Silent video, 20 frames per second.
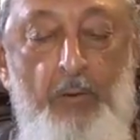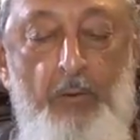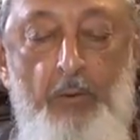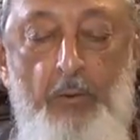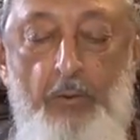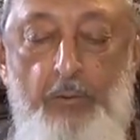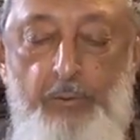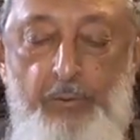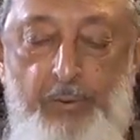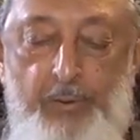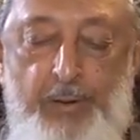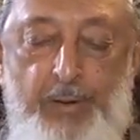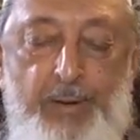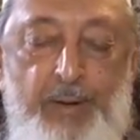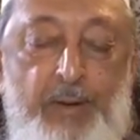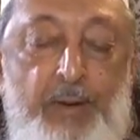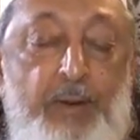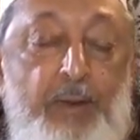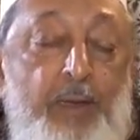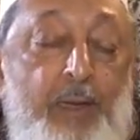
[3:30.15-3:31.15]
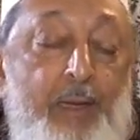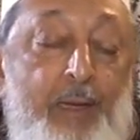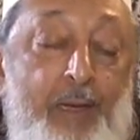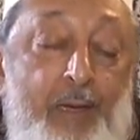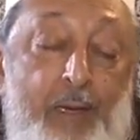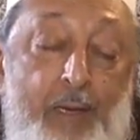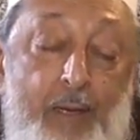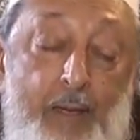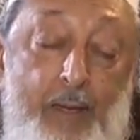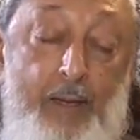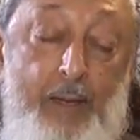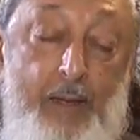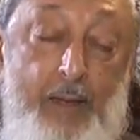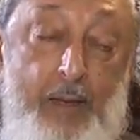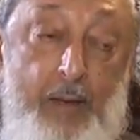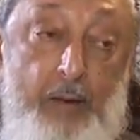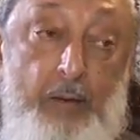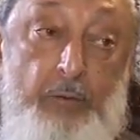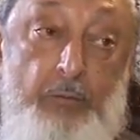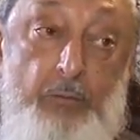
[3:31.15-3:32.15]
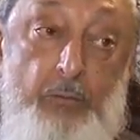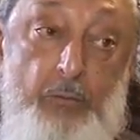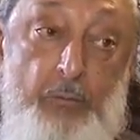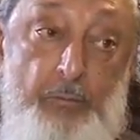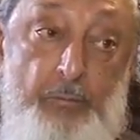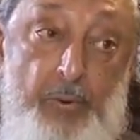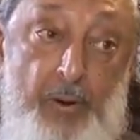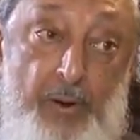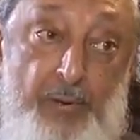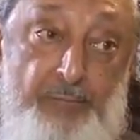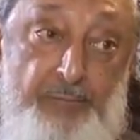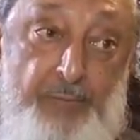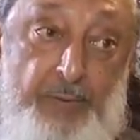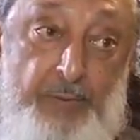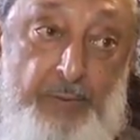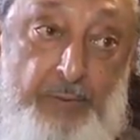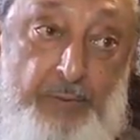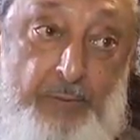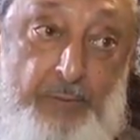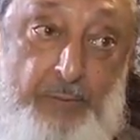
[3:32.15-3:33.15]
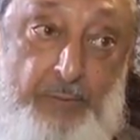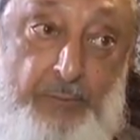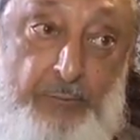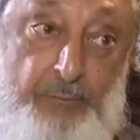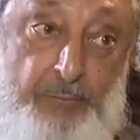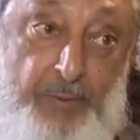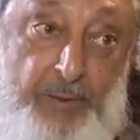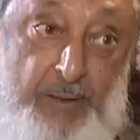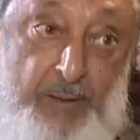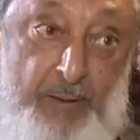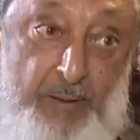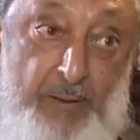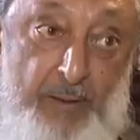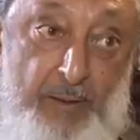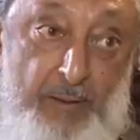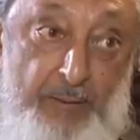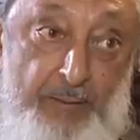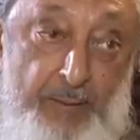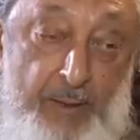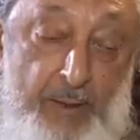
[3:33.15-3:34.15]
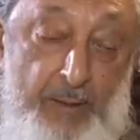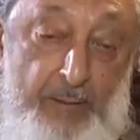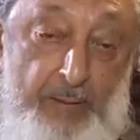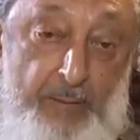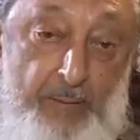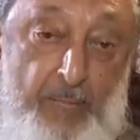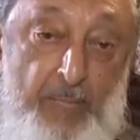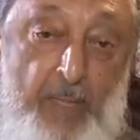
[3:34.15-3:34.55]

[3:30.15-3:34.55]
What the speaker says: Only a true prophet could speak like that.